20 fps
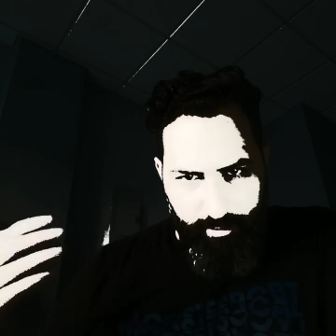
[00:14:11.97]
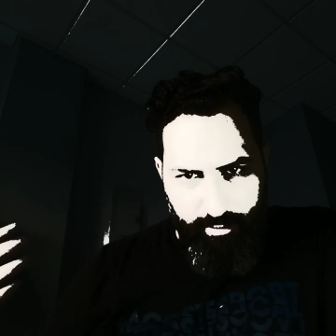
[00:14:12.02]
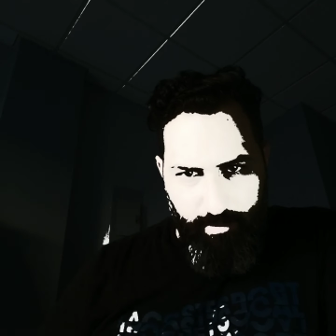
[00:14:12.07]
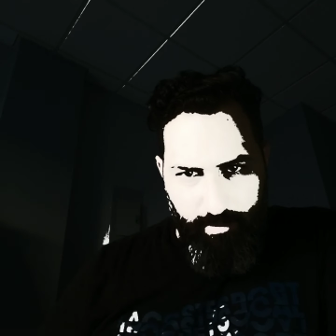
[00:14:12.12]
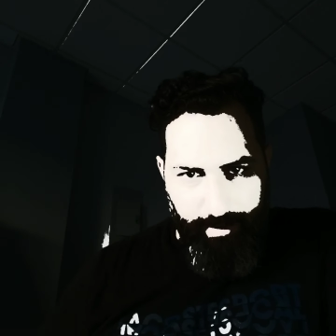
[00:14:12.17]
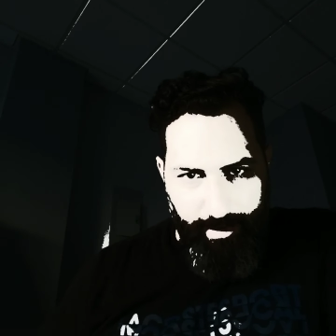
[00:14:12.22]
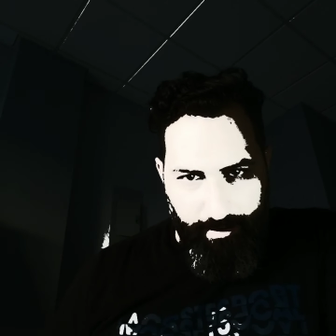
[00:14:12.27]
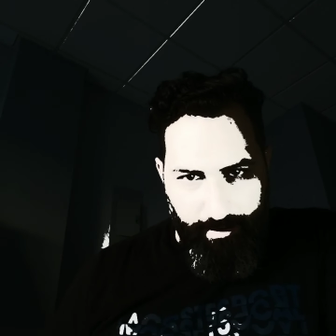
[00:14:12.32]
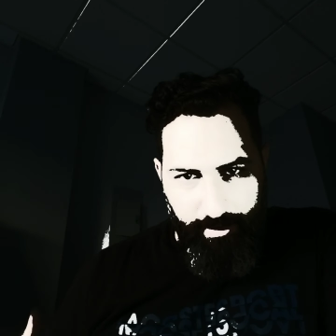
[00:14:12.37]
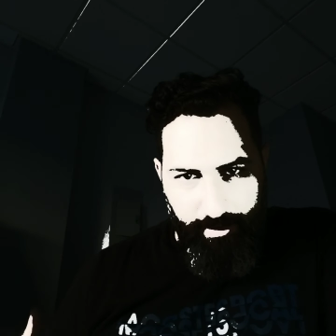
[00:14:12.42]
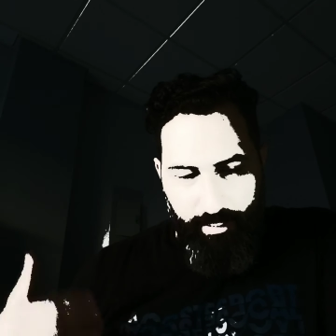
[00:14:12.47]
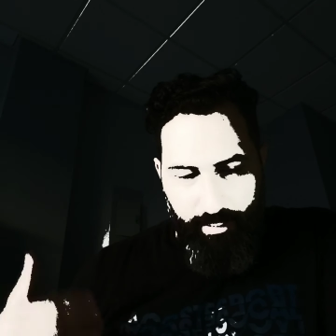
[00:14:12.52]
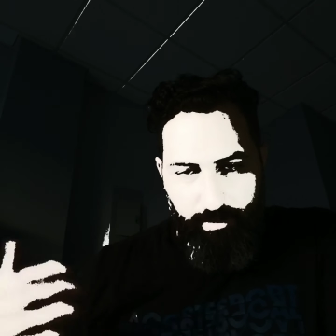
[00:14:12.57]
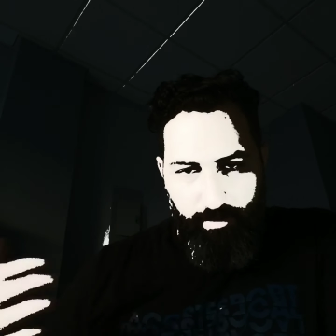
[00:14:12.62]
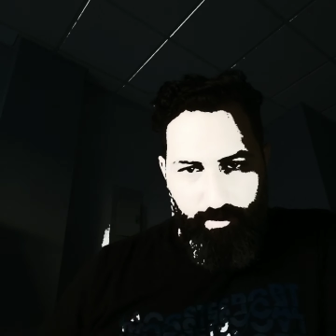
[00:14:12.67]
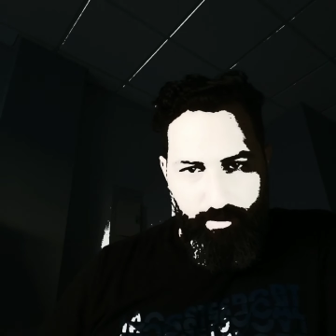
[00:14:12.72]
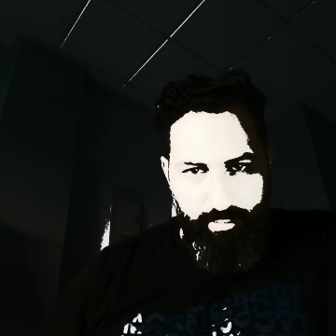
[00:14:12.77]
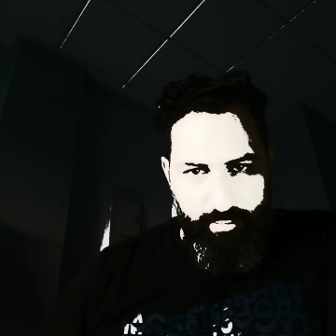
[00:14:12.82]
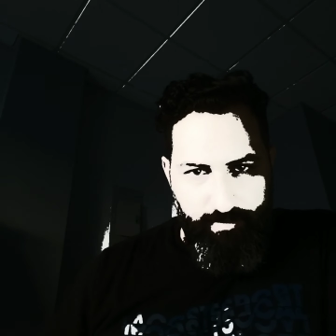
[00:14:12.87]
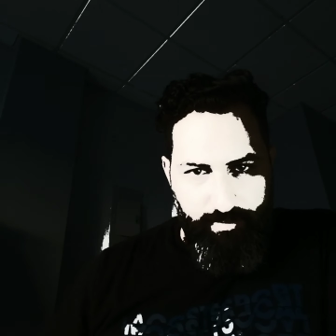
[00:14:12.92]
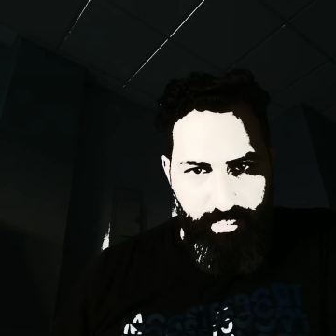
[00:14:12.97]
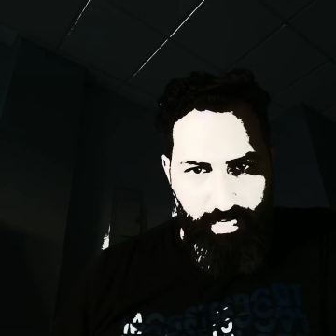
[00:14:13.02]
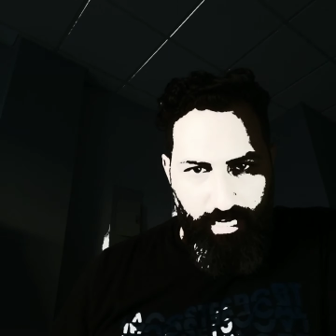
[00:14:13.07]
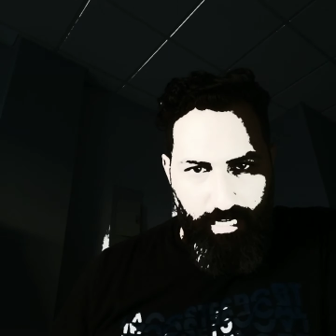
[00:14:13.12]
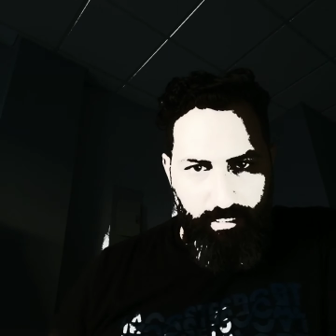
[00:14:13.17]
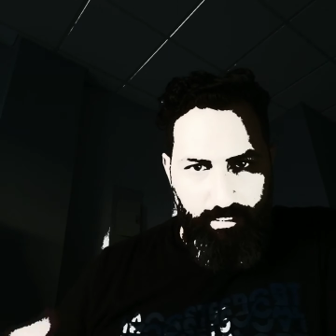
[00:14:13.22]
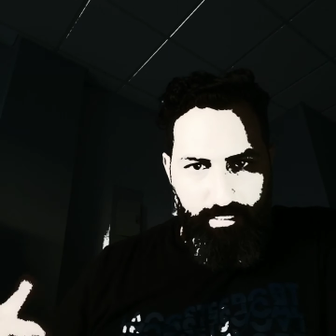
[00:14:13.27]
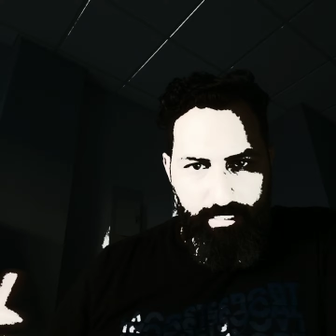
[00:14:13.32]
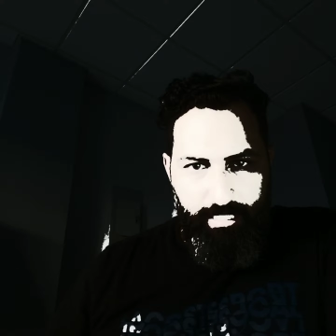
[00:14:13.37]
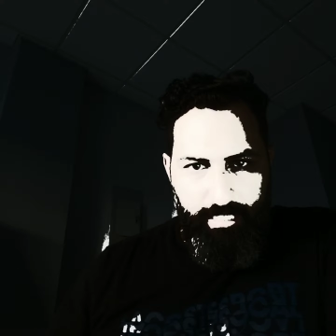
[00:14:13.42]
are marrying daughters of
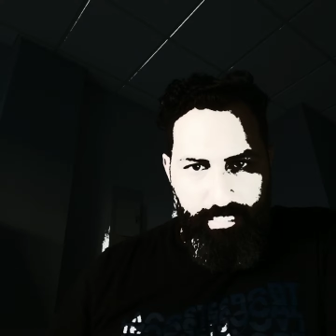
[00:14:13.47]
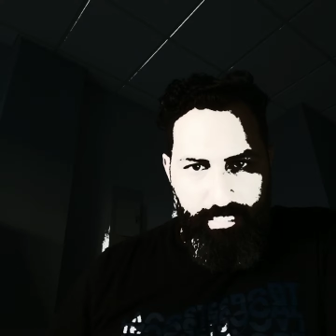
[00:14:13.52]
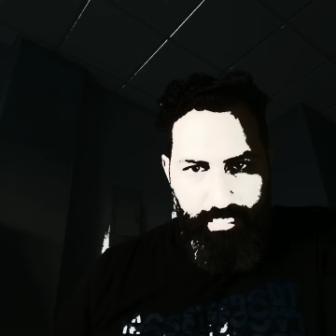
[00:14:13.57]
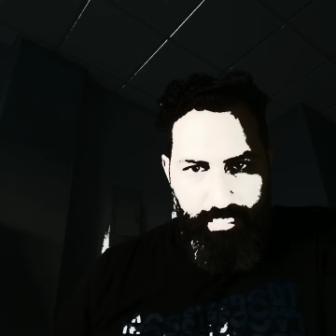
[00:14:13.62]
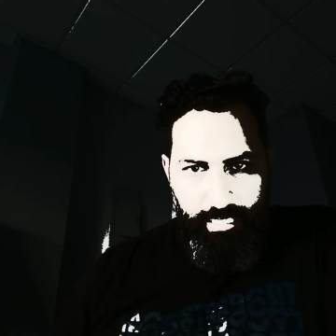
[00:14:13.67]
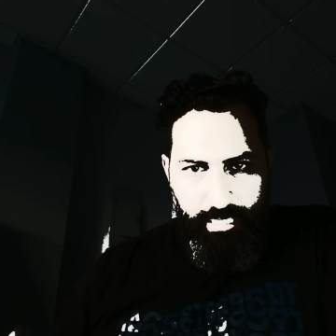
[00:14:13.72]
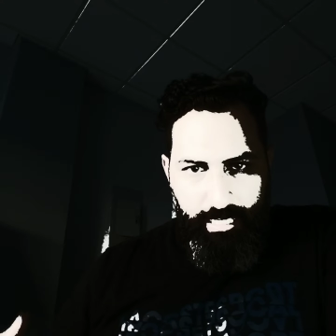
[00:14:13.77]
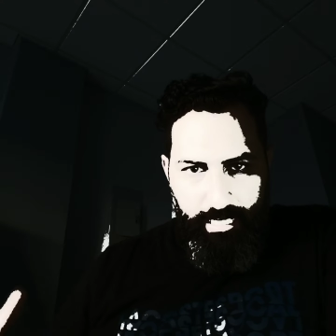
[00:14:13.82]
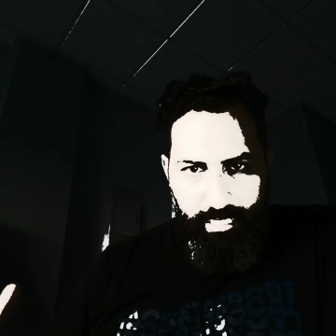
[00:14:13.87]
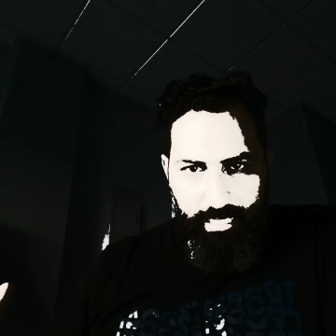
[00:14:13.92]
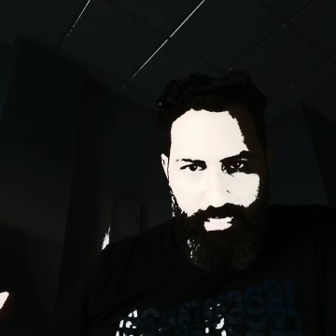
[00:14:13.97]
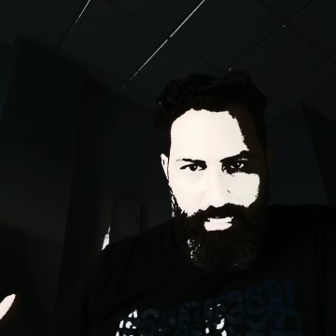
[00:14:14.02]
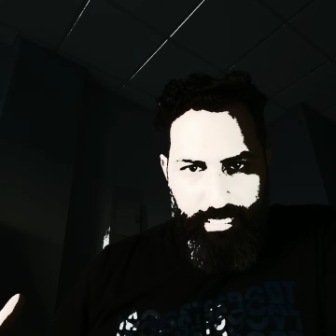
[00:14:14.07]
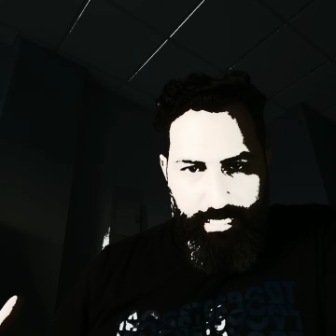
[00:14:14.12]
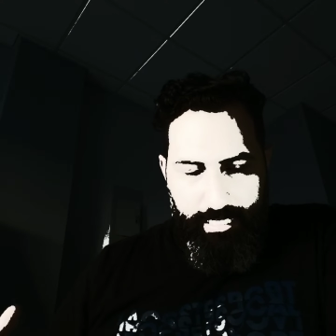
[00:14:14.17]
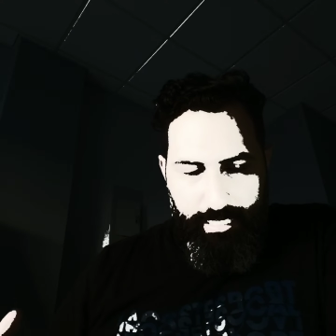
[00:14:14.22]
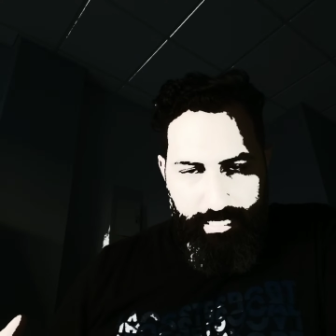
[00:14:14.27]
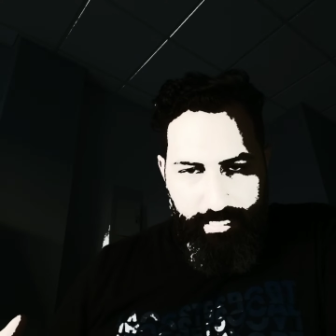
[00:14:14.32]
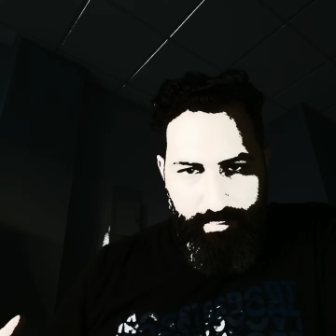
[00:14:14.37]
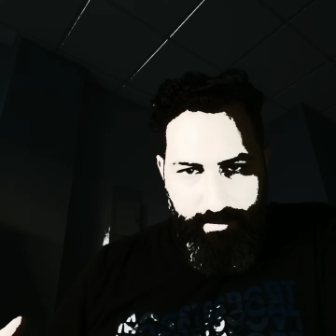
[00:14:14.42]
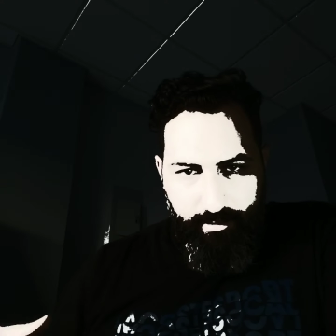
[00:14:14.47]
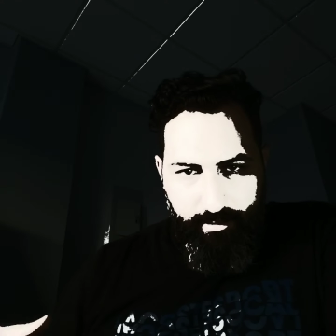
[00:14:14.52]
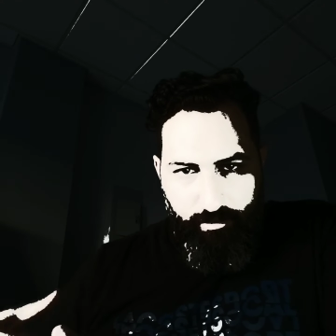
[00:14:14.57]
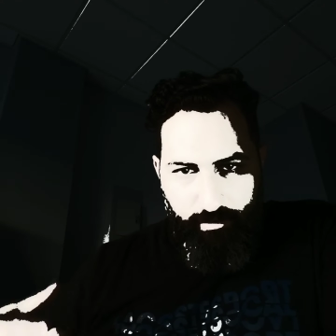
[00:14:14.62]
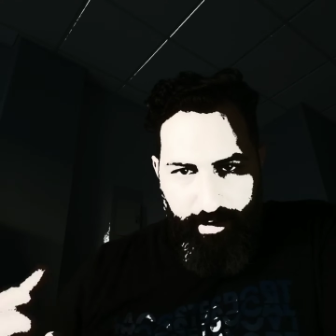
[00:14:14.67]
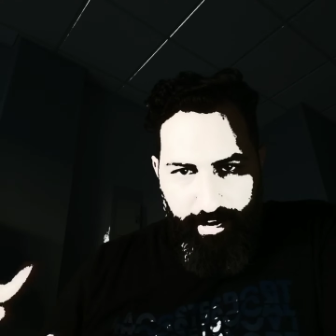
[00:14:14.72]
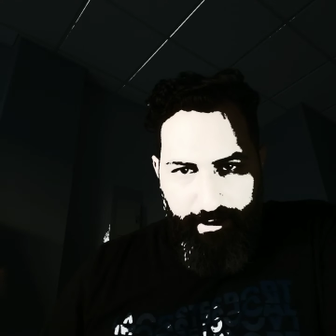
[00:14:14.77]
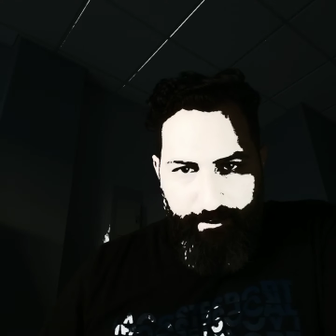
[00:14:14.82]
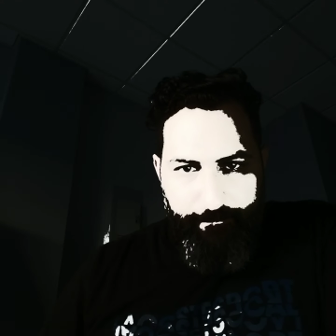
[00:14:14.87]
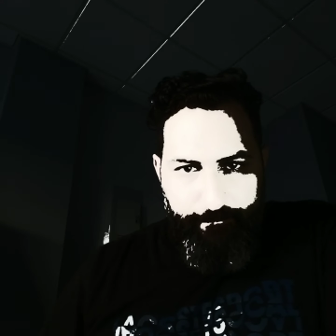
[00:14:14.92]
scholars, and it
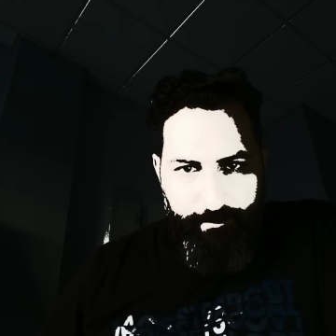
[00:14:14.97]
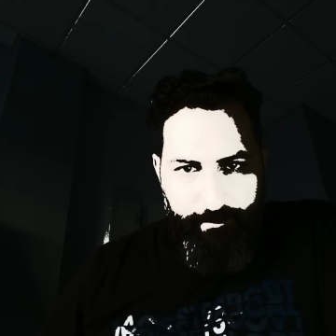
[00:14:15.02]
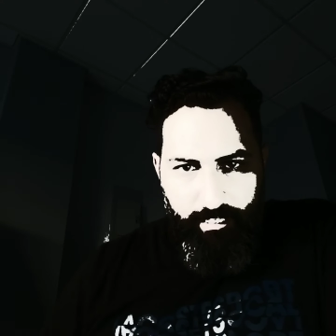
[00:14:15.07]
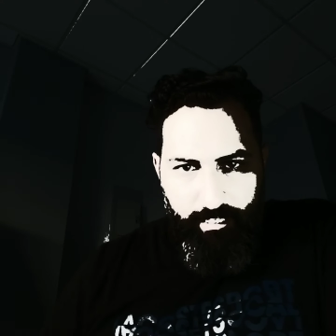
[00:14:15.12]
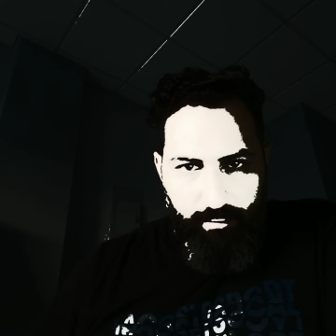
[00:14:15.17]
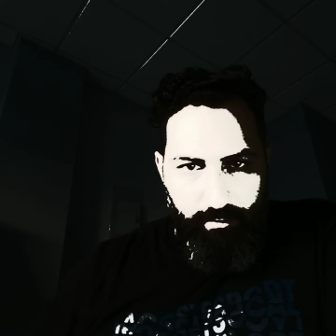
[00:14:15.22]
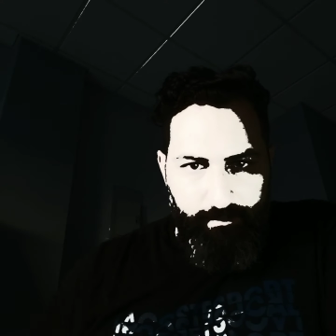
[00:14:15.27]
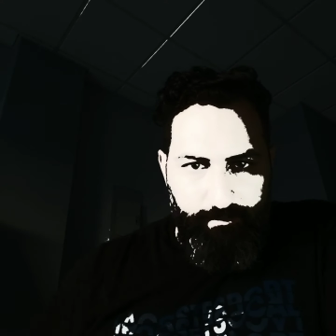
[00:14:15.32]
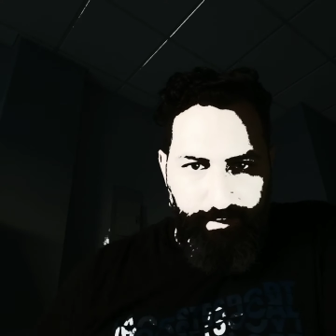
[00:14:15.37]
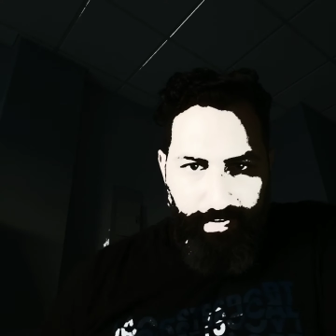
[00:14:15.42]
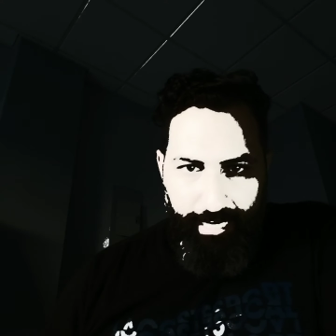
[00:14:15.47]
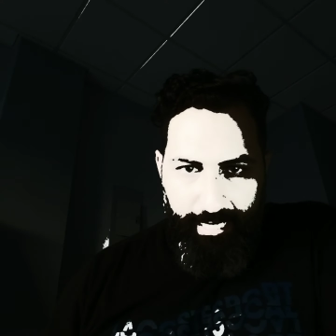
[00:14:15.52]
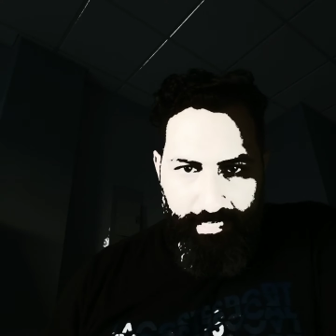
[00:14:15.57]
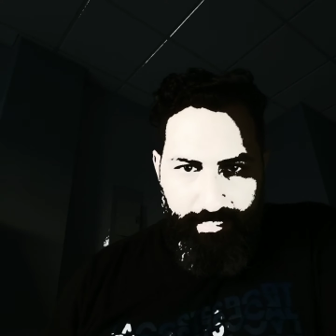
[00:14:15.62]
created a funnel effect.